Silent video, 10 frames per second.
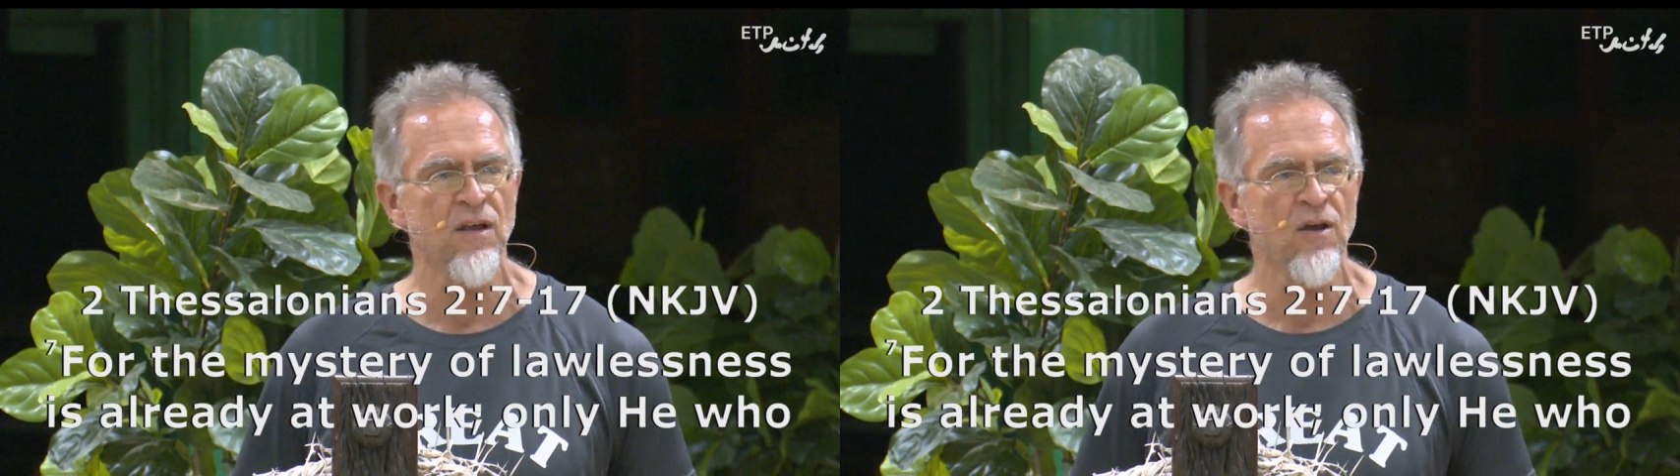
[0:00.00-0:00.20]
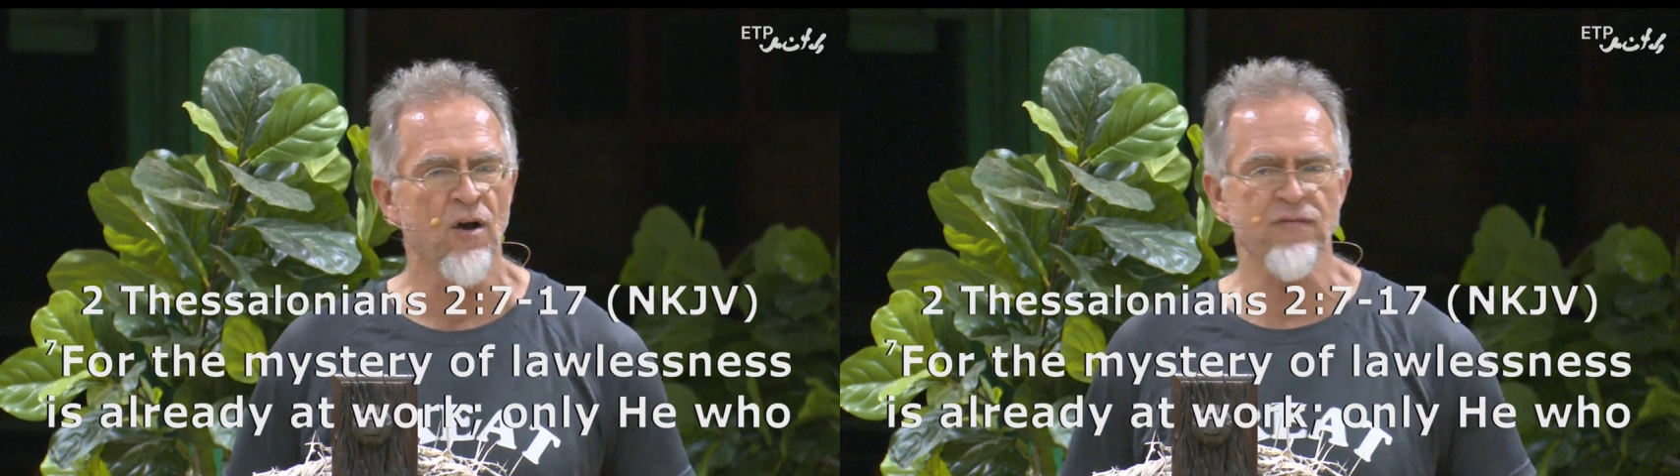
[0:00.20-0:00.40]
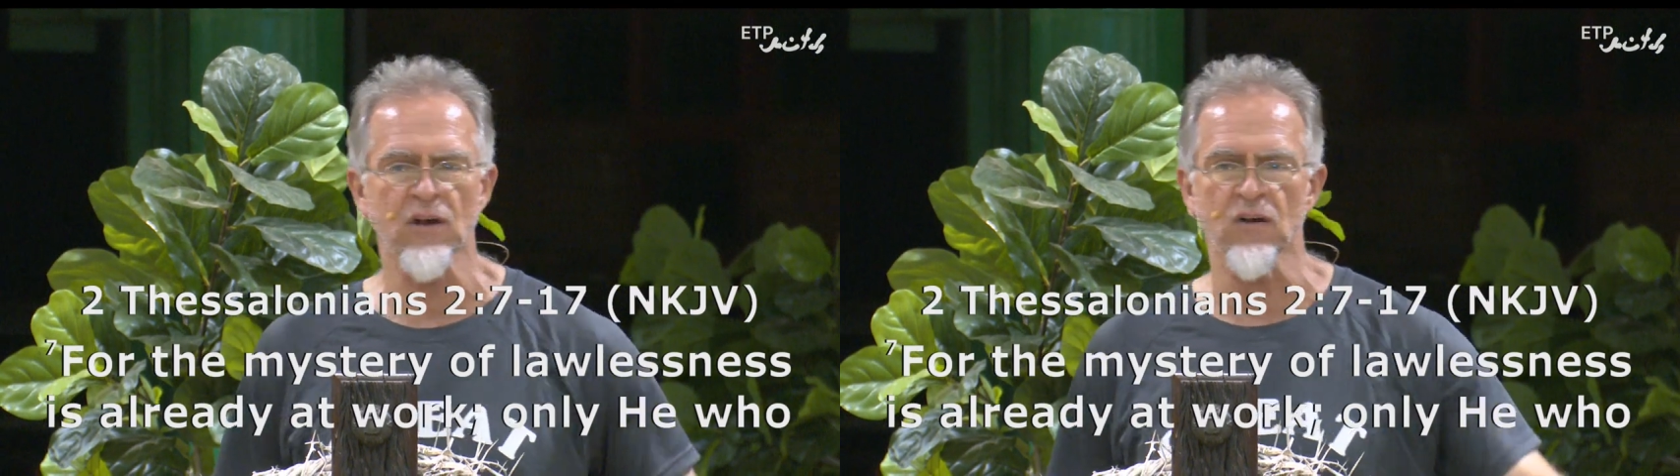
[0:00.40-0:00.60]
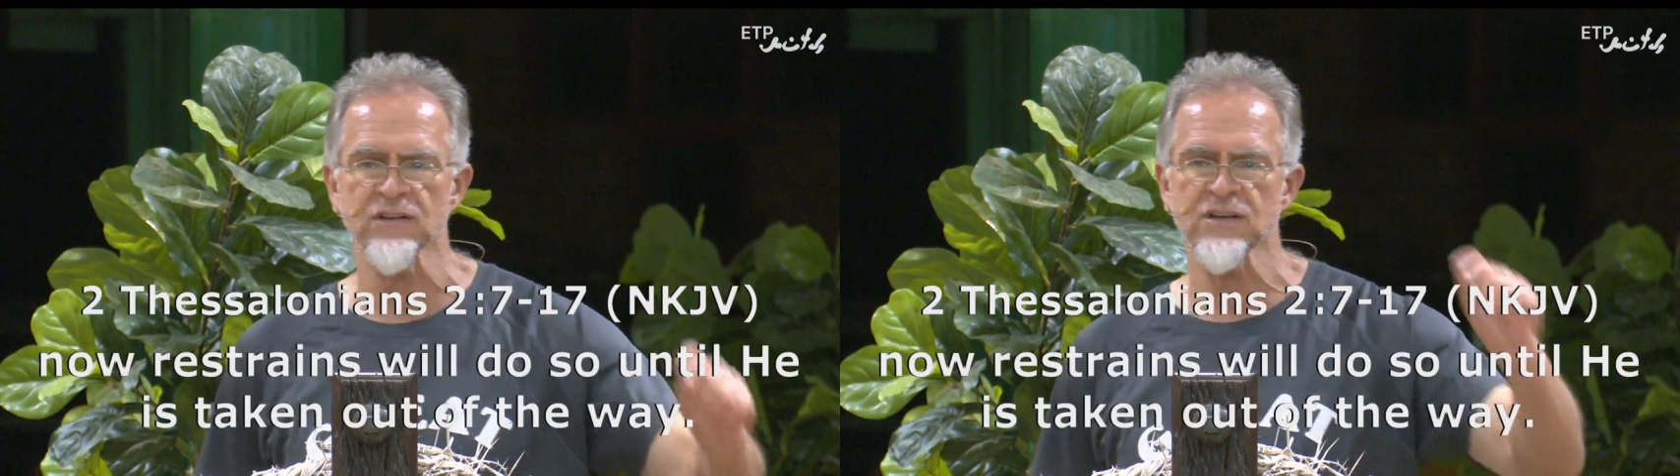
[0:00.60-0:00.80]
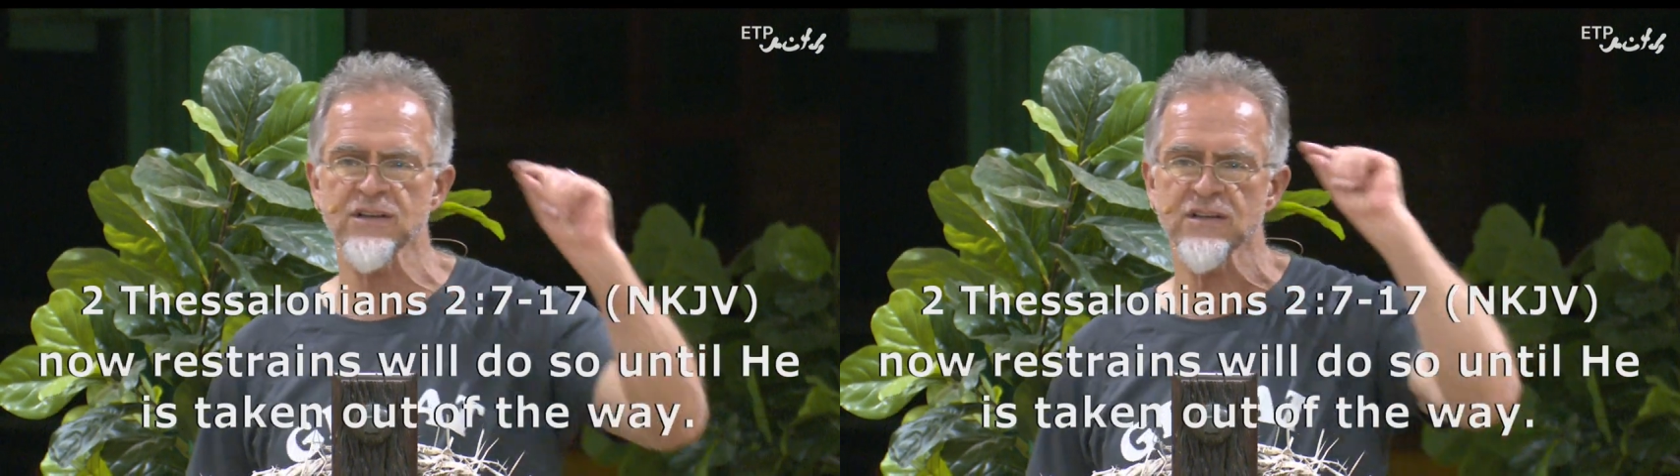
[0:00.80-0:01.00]
of the
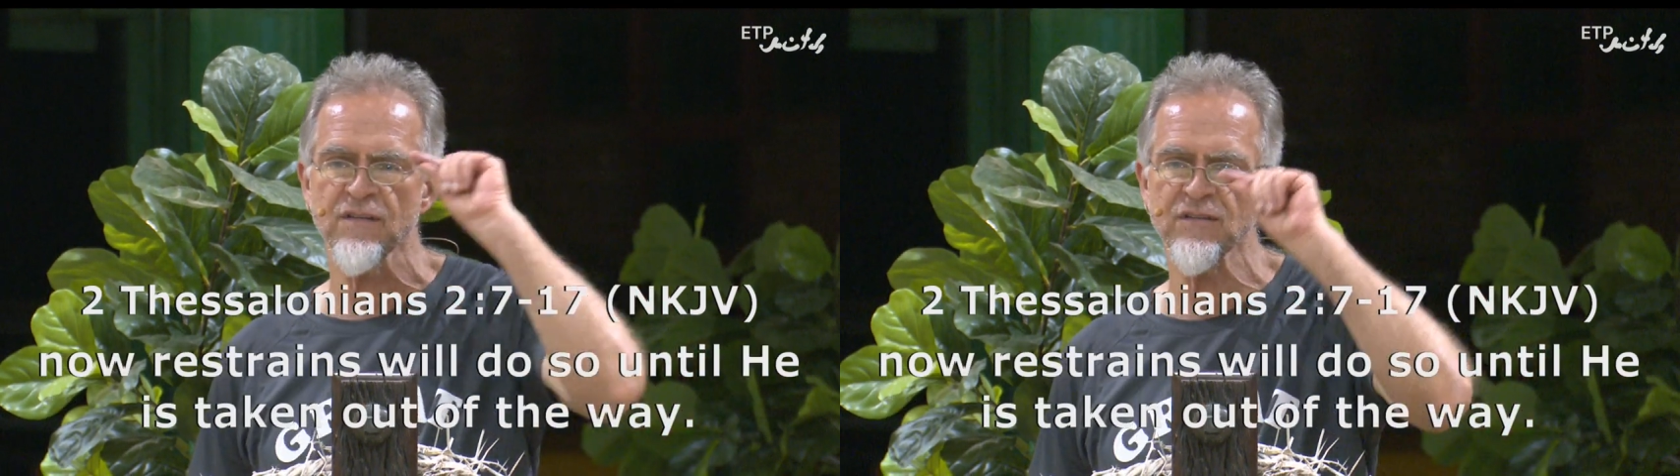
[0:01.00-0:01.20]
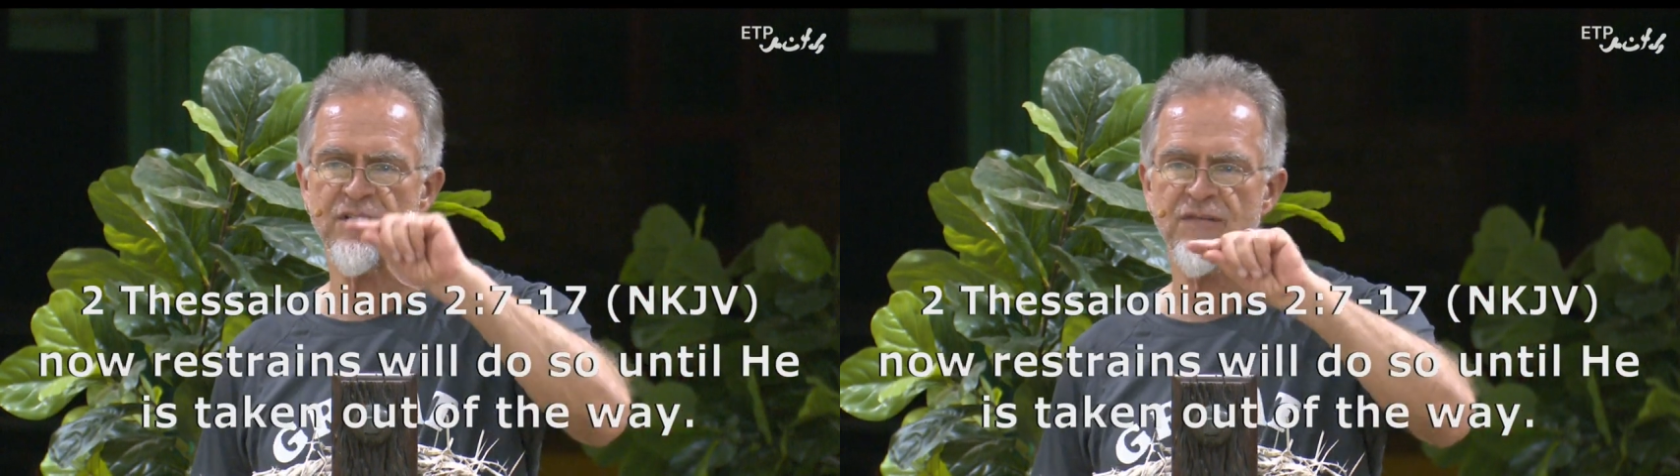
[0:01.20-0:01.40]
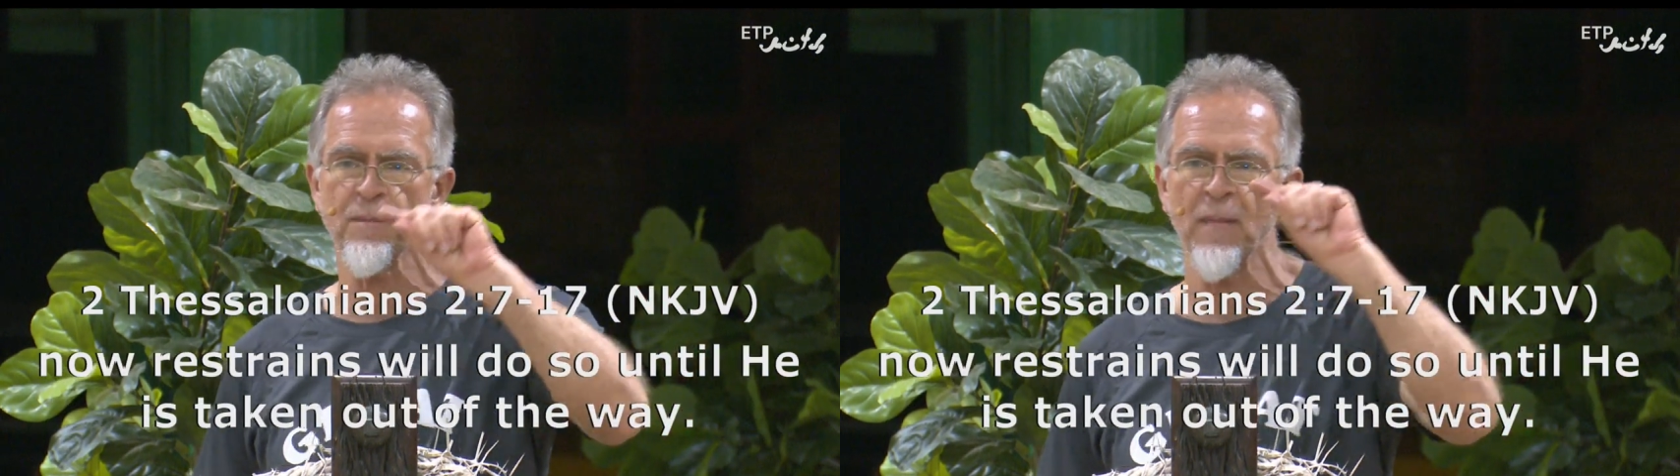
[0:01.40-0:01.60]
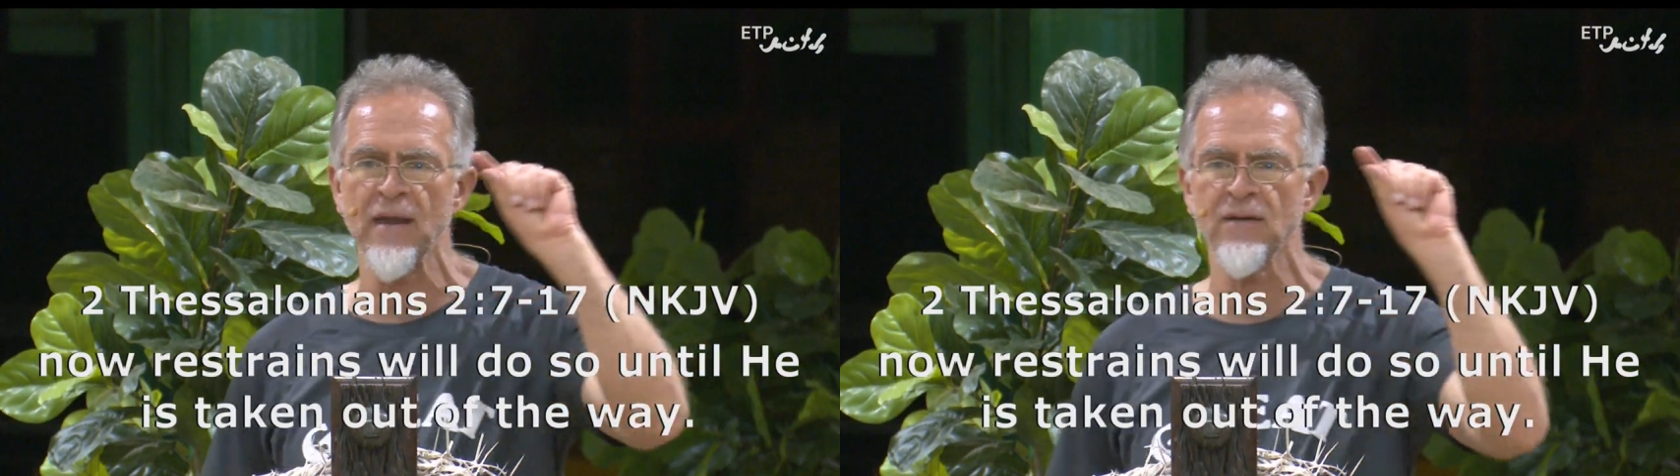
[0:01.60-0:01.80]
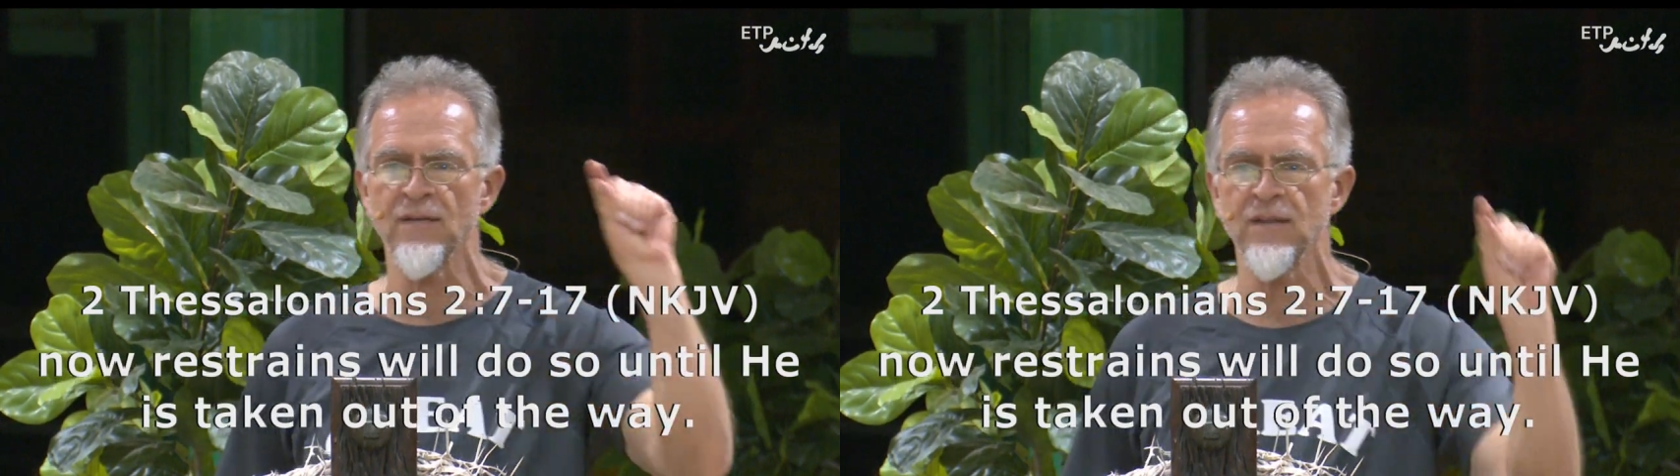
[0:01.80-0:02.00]
conservative man
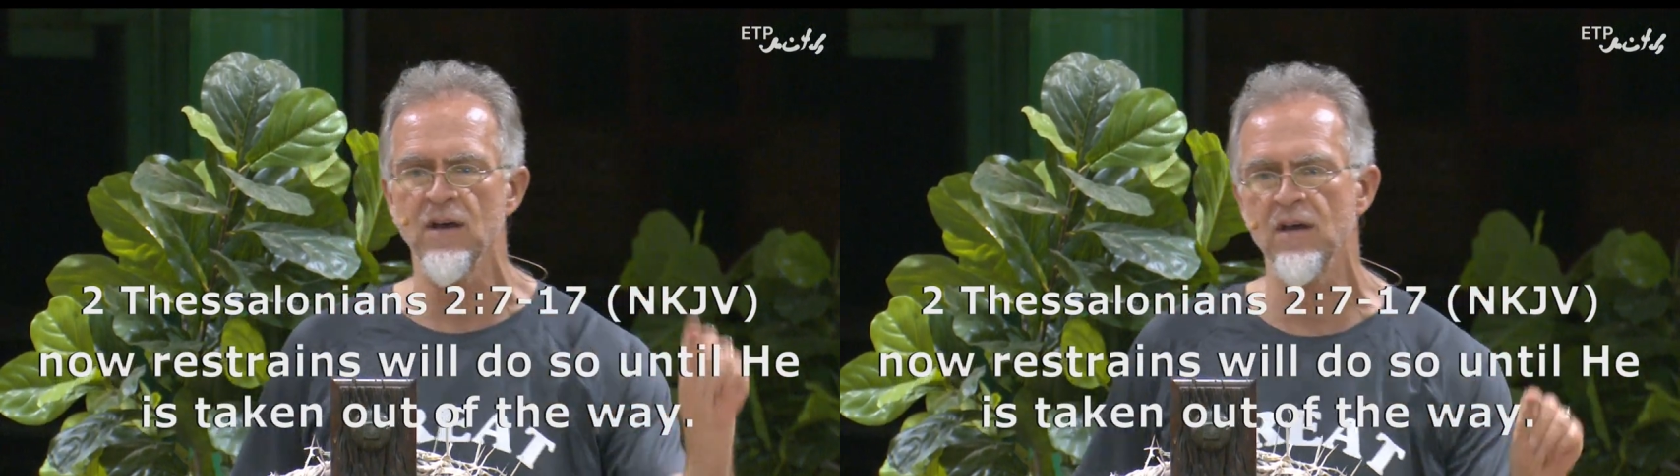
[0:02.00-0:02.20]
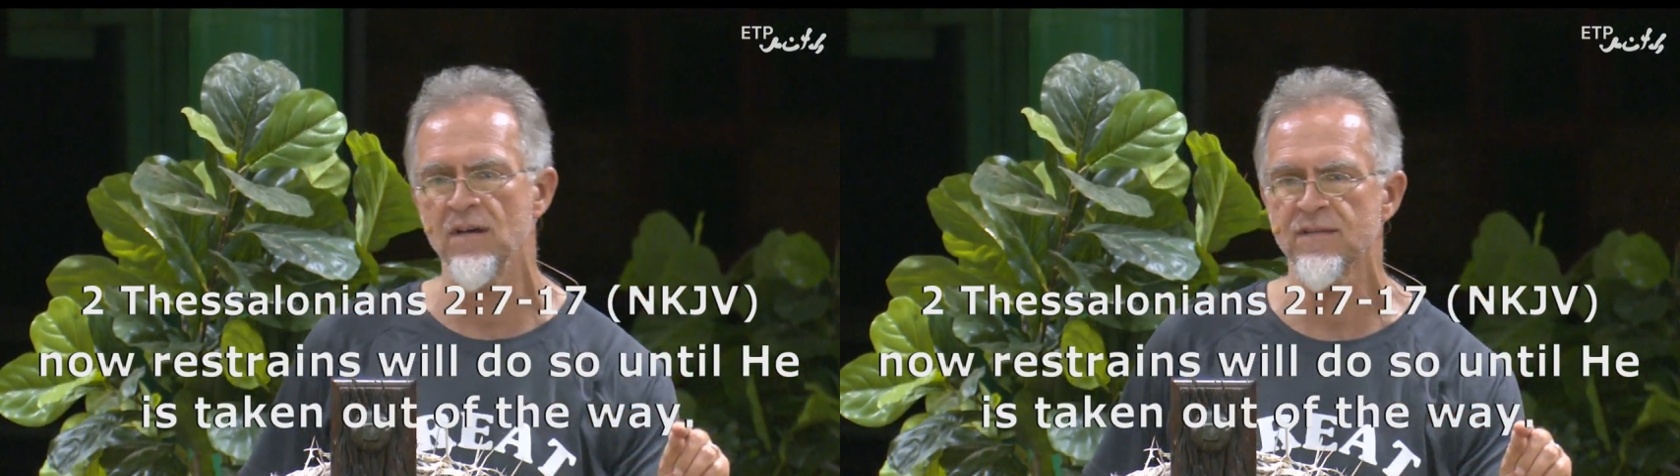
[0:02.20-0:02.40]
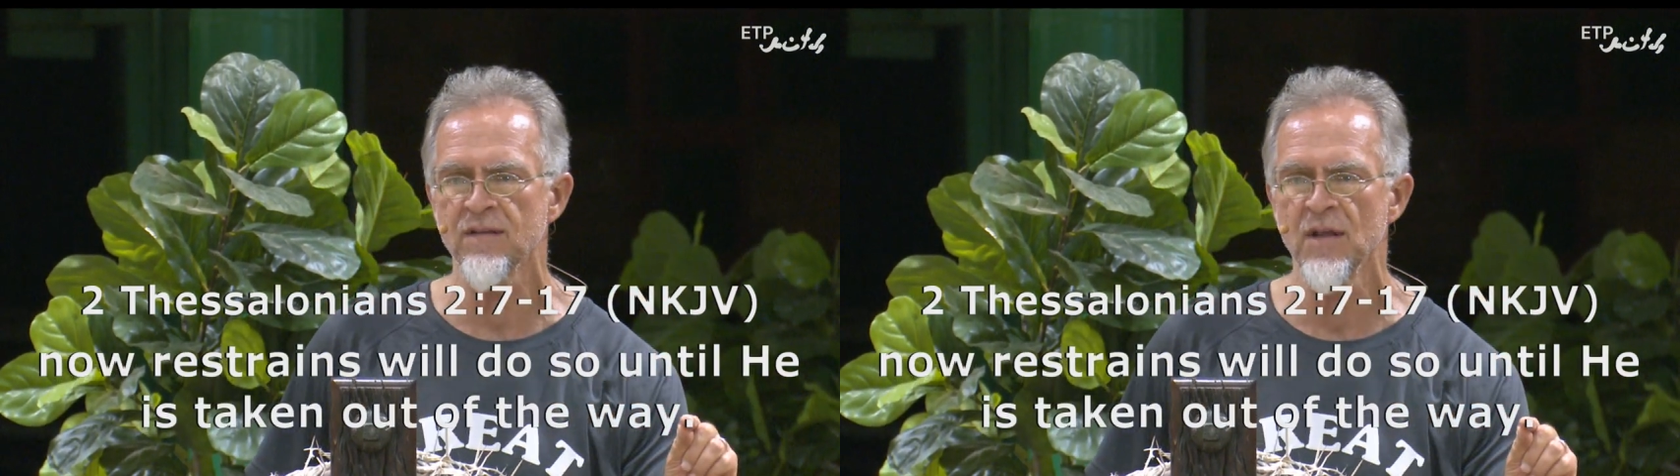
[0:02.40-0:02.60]
on the earth,